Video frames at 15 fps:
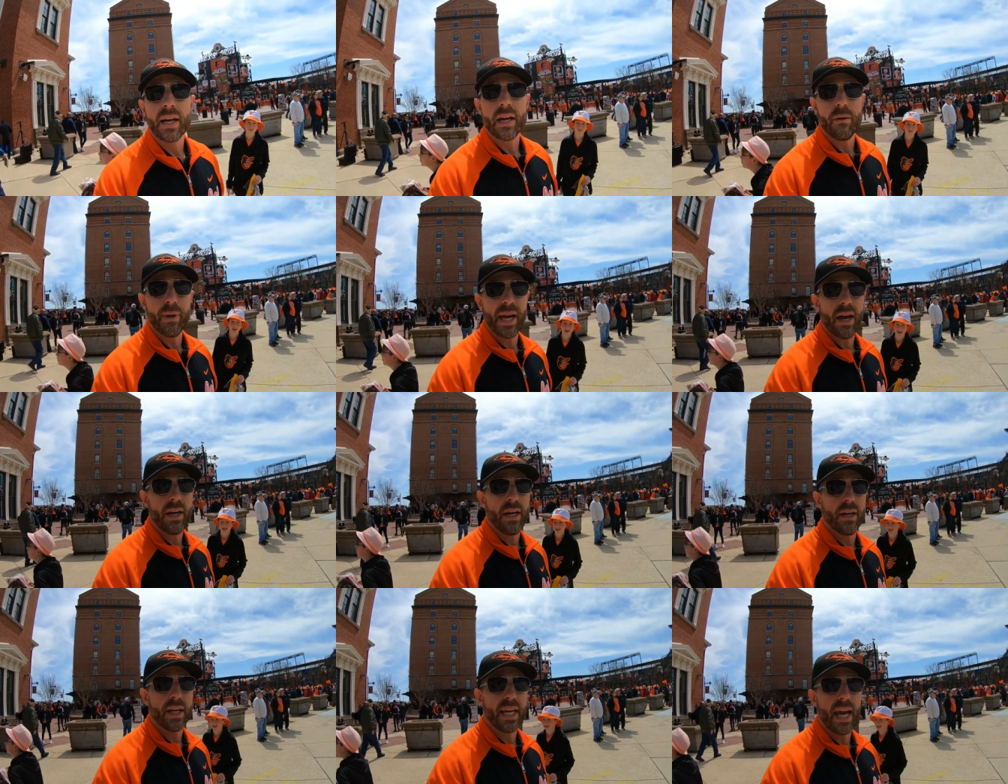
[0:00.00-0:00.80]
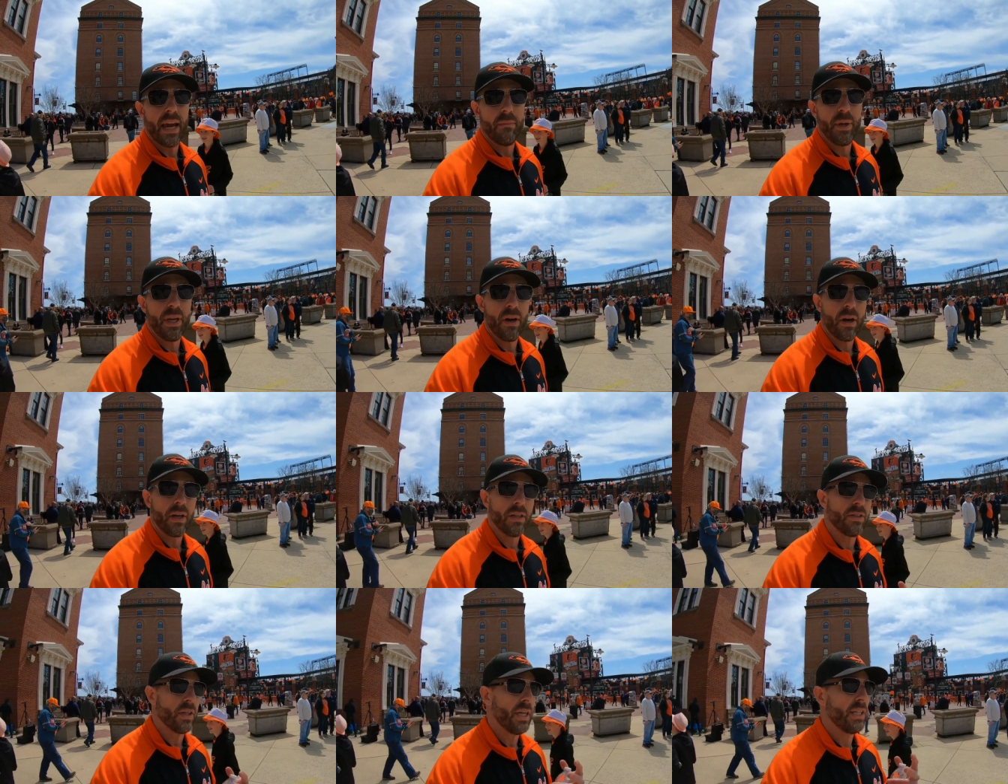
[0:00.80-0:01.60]
coming out here to Camden
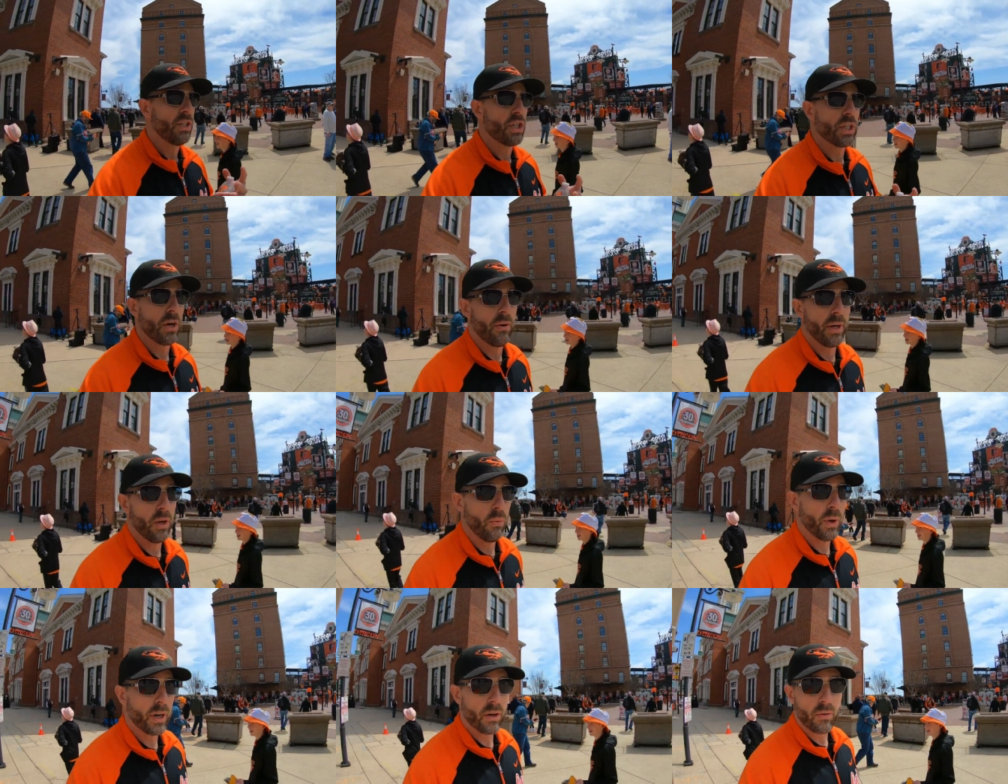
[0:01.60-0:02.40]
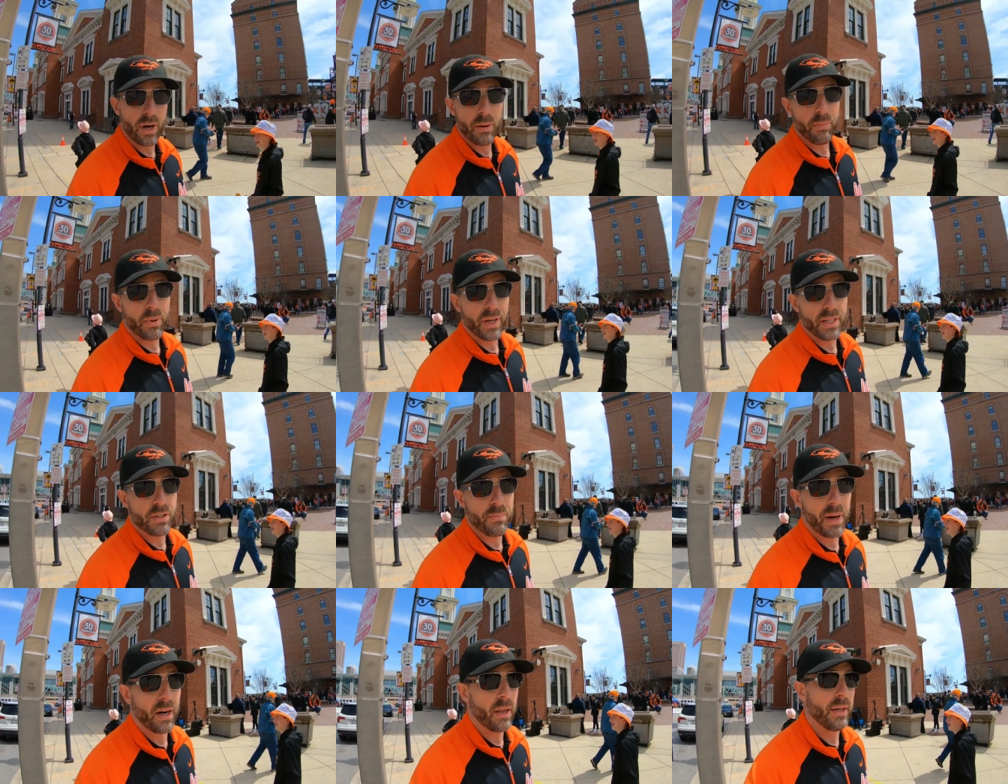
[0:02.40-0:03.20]
Yards and showing you what a great
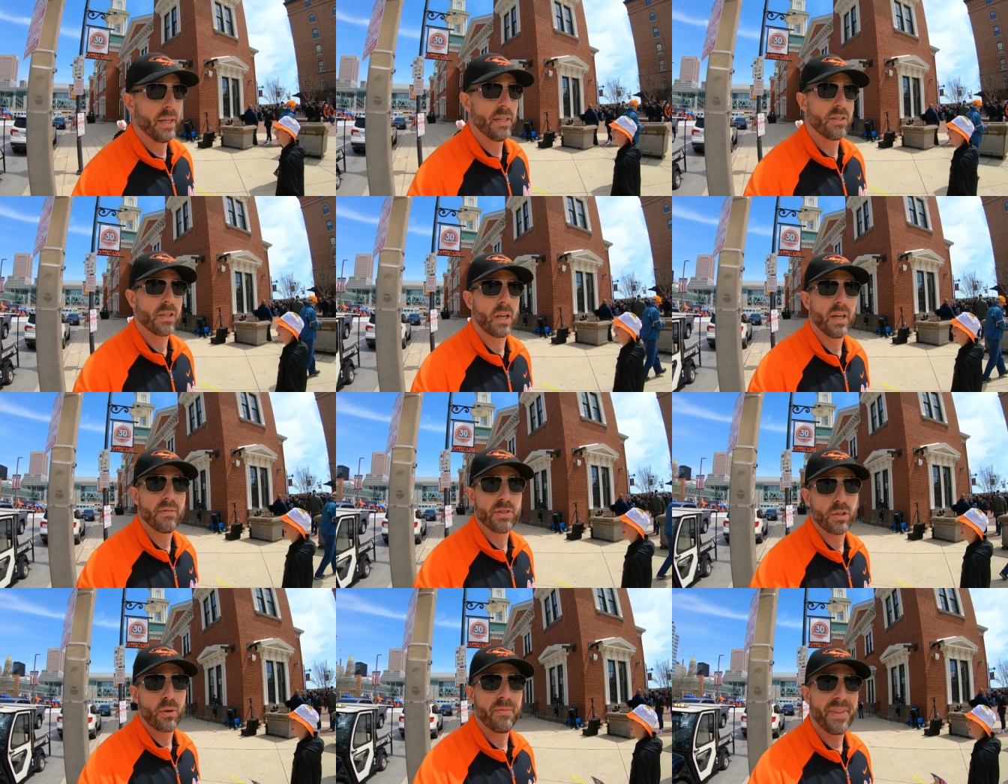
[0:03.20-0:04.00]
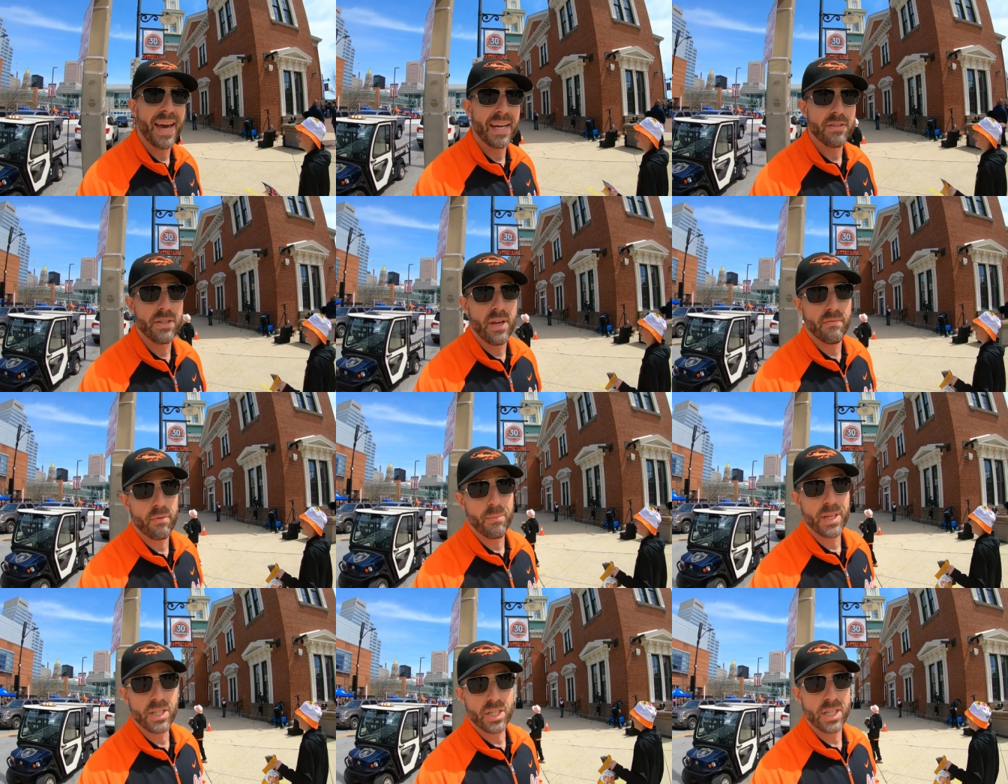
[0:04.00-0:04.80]
place Maryland is to live. So if that is the
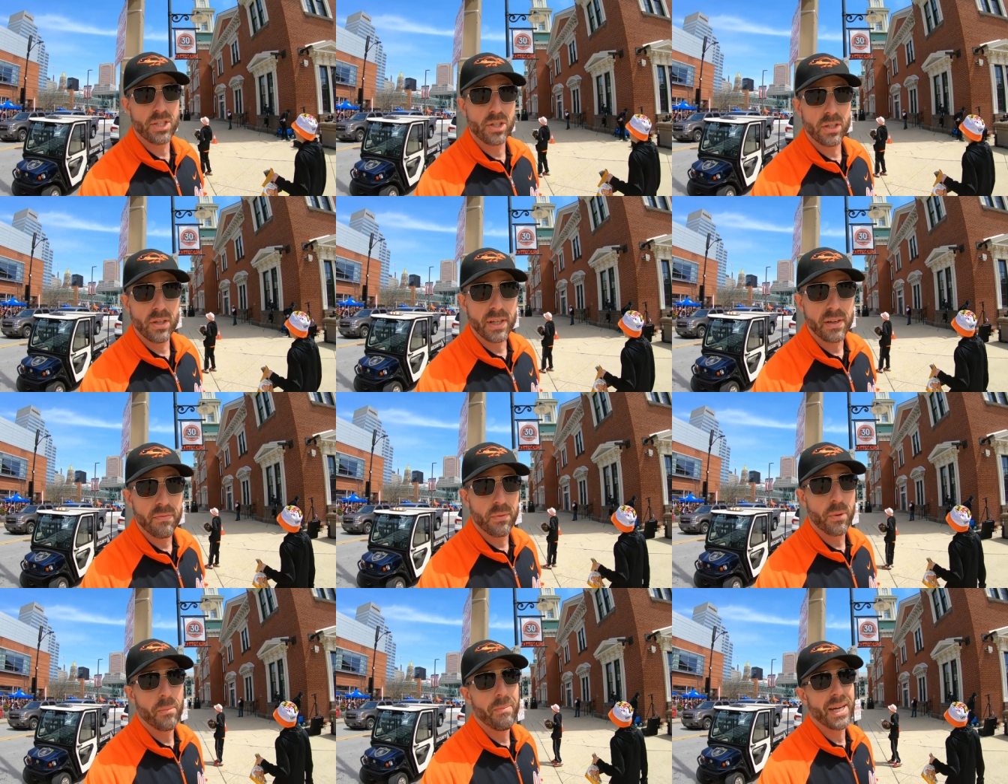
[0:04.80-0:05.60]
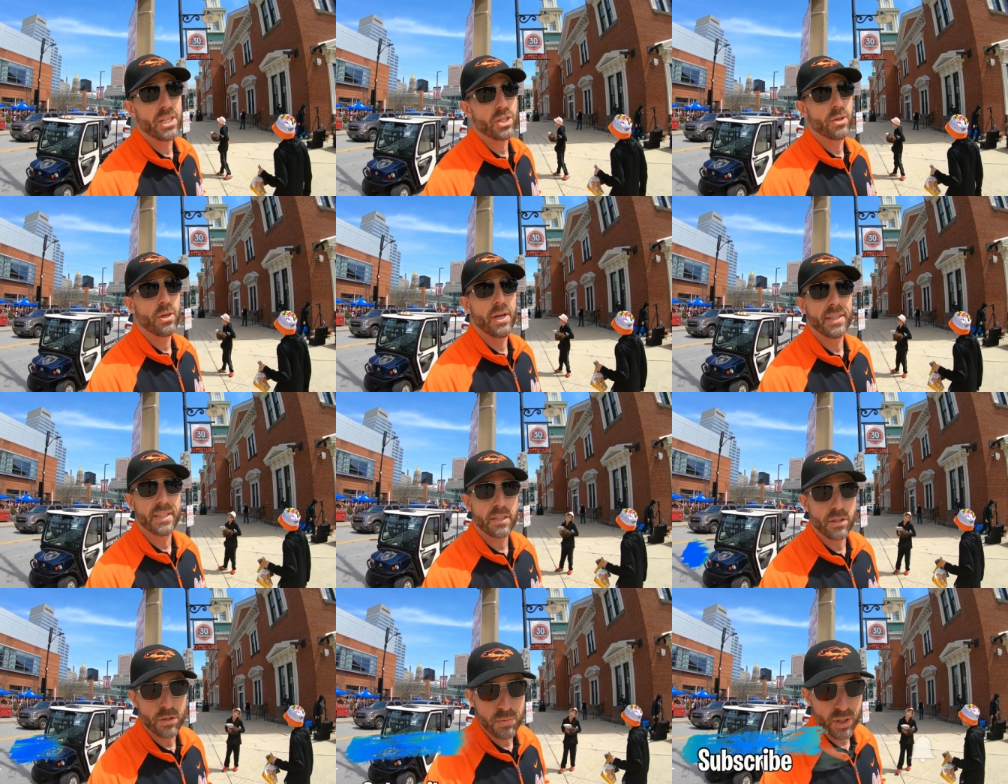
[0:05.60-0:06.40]
information that you're looking for, make sure you hit
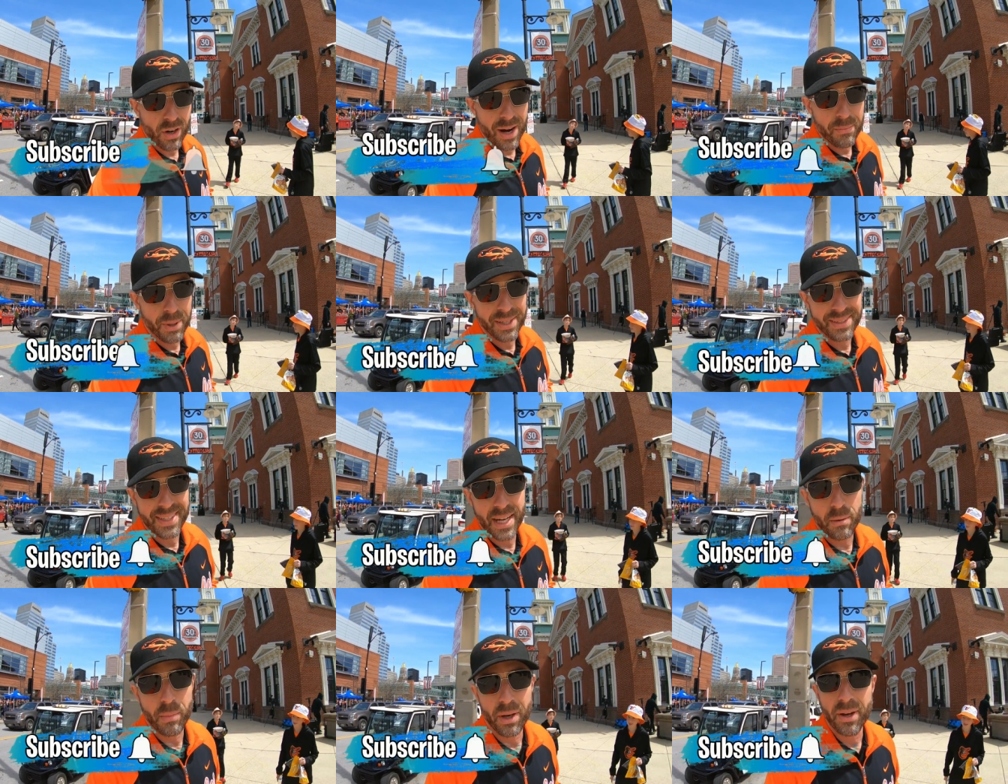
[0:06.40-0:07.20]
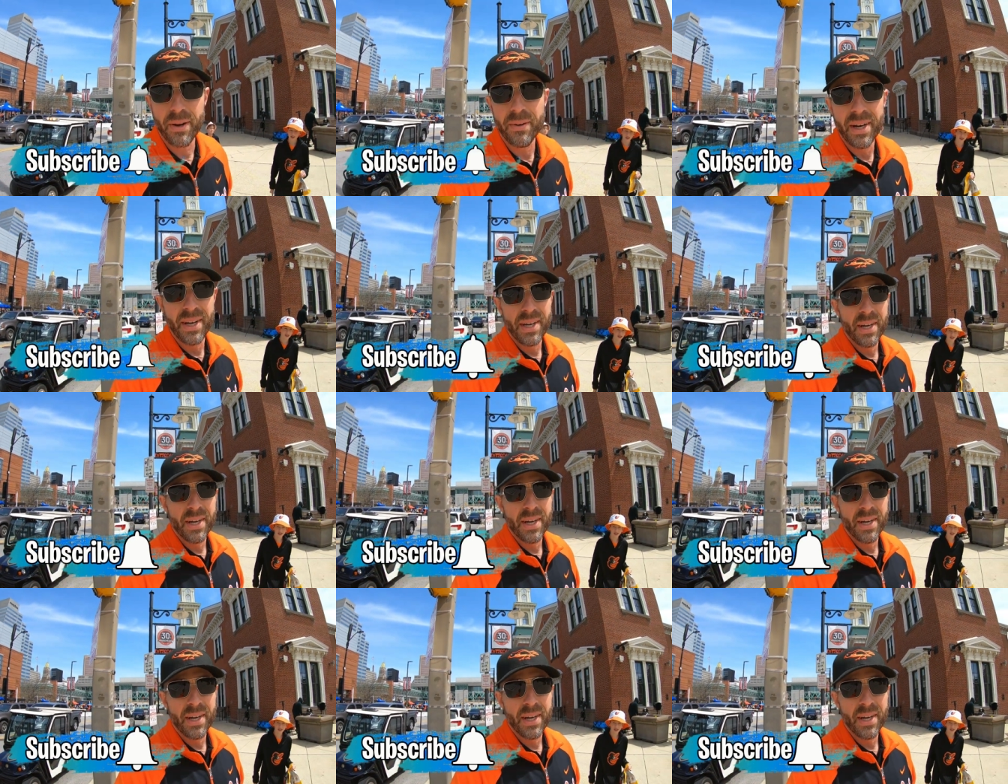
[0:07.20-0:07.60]
that subscribe button down below.